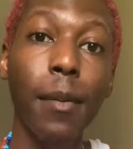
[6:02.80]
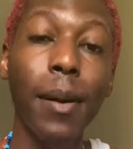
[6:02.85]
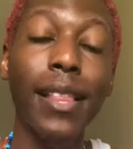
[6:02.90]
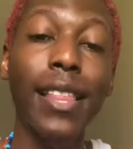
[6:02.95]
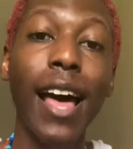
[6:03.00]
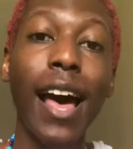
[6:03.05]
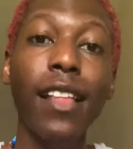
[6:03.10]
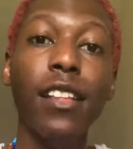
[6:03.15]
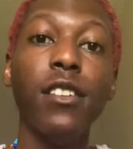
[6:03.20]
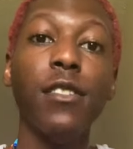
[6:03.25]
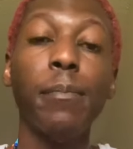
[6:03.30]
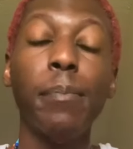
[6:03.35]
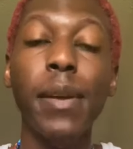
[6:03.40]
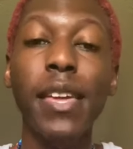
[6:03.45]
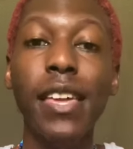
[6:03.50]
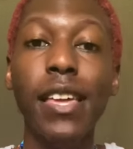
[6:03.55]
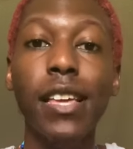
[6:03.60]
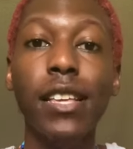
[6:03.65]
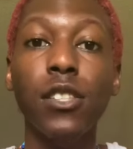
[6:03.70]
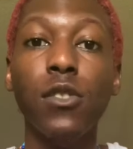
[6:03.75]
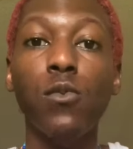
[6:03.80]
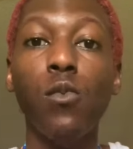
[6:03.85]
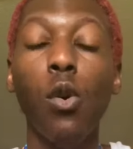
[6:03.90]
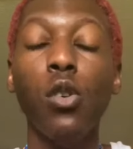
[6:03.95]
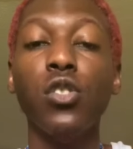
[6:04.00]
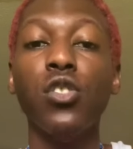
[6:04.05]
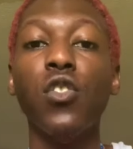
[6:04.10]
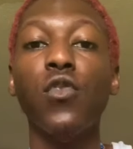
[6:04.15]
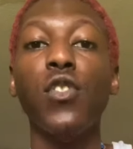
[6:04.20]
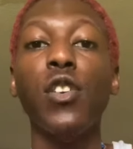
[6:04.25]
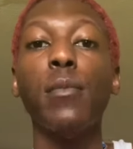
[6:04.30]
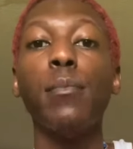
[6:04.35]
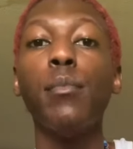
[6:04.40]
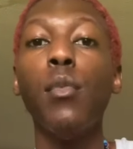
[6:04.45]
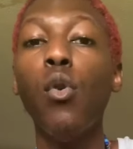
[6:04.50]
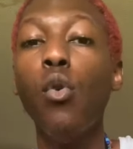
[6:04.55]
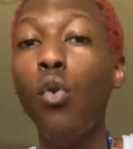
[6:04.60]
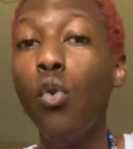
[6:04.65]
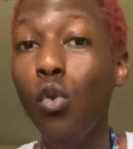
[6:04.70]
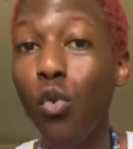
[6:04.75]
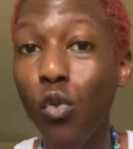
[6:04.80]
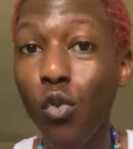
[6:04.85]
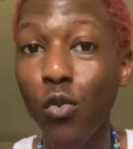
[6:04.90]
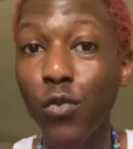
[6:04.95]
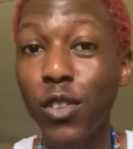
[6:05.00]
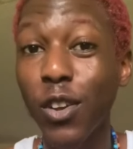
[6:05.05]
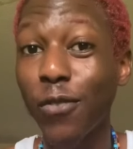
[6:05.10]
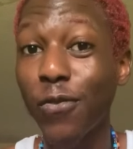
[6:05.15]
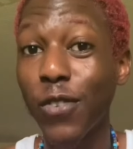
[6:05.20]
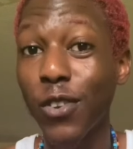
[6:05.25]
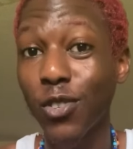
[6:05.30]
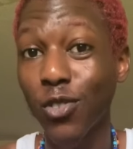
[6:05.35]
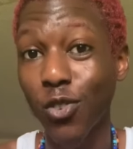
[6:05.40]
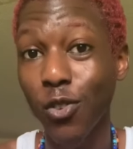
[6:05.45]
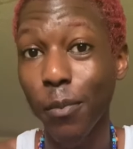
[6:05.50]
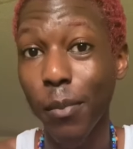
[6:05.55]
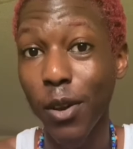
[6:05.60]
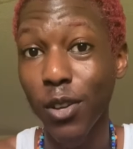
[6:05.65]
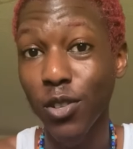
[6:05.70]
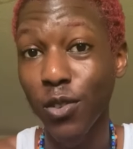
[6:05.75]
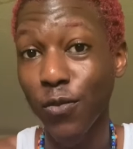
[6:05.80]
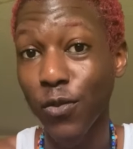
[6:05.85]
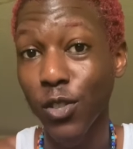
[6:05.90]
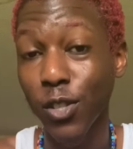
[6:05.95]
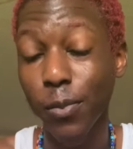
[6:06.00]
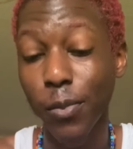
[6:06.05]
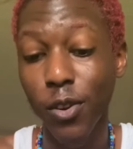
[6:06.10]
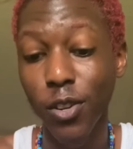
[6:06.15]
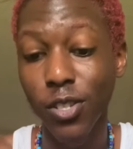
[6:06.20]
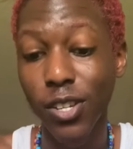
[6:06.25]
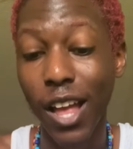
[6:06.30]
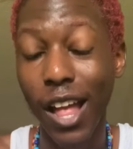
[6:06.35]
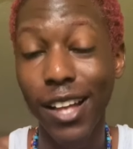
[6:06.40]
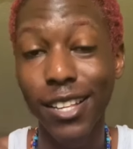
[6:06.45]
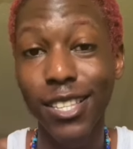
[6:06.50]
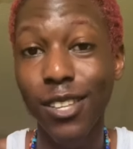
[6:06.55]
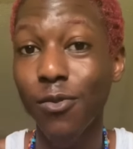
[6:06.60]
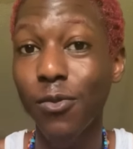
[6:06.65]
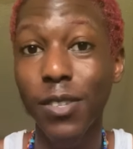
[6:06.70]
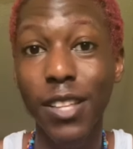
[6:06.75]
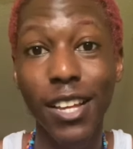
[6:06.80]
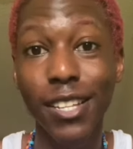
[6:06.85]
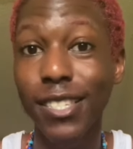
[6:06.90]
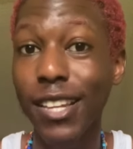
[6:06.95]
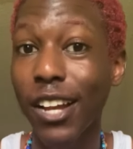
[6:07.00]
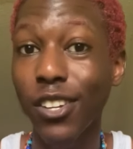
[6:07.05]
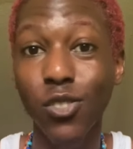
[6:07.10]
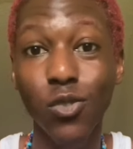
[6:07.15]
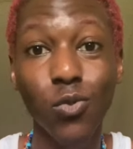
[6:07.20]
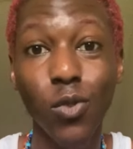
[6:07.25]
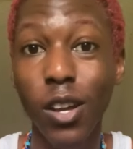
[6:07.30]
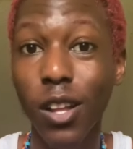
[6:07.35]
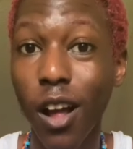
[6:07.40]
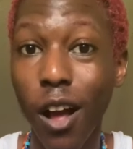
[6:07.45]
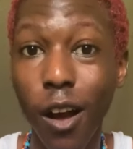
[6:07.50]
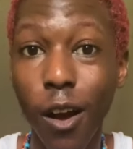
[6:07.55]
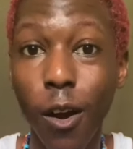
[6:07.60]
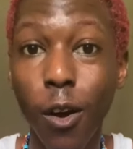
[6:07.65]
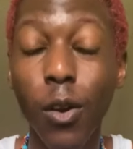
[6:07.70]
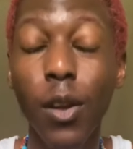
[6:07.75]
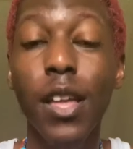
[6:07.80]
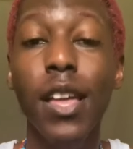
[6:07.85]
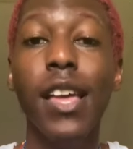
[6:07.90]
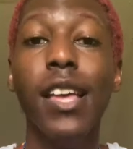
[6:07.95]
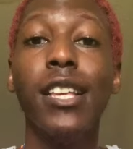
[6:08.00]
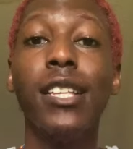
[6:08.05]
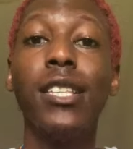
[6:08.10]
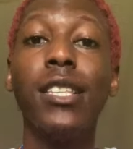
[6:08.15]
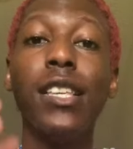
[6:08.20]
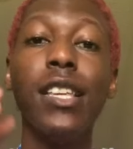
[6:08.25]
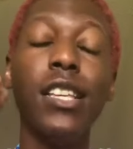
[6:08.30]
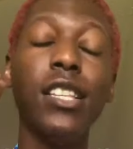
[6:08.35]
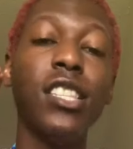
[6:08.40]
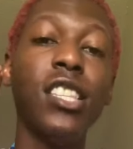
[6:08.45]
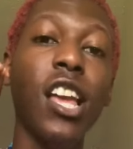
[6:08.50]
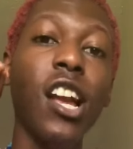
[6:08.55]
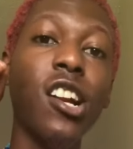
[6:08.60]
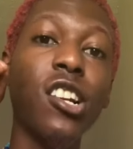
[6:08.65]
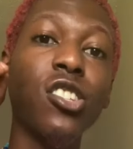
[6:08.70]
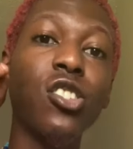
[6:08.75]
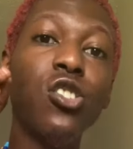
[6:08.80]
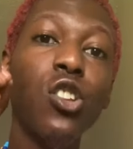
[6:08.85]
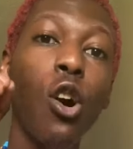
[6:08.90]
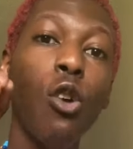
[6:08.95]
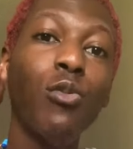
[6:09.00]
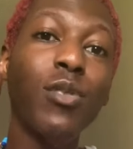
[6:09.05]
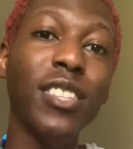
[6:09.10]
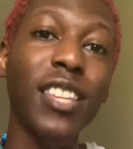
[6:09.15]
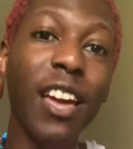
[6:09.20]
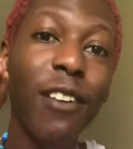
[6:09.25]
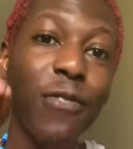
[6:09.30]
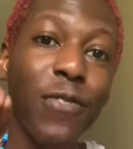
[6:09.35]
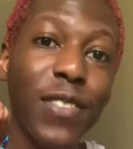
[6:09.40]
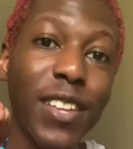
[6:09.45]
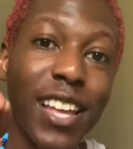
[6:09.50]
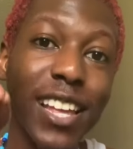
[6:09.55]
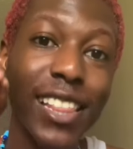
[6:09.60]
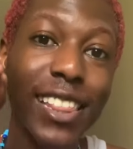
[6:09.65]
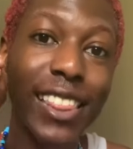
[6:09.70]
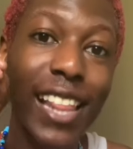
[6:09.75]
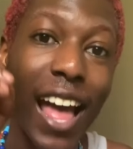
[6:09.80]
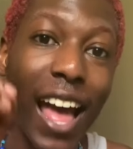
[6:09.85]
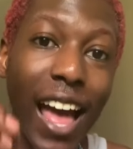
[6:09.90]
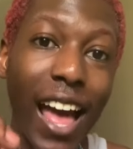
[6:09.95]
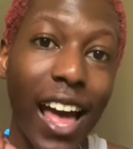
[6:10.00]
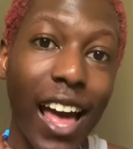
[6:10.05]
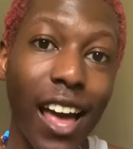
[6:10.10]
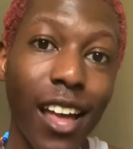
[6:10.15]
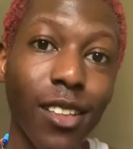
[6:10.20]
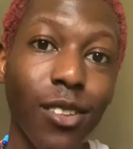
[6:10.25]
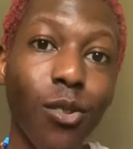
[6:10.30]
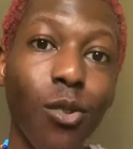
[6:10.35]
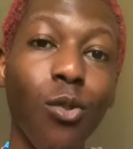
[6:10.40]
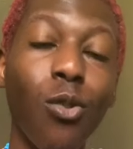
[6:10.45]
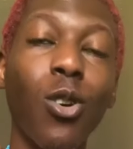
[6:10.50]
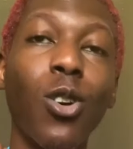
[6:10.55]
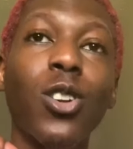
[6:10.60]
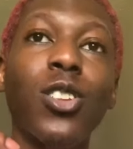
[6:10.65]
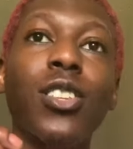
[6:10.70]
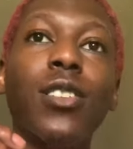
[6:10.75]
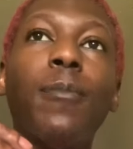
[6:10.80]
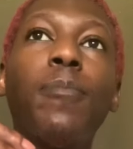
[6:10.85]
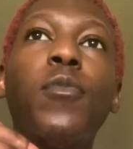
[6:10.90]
a lot of beings want to remove the physical vessel from spirituality when that's not true at all. There's no definite line or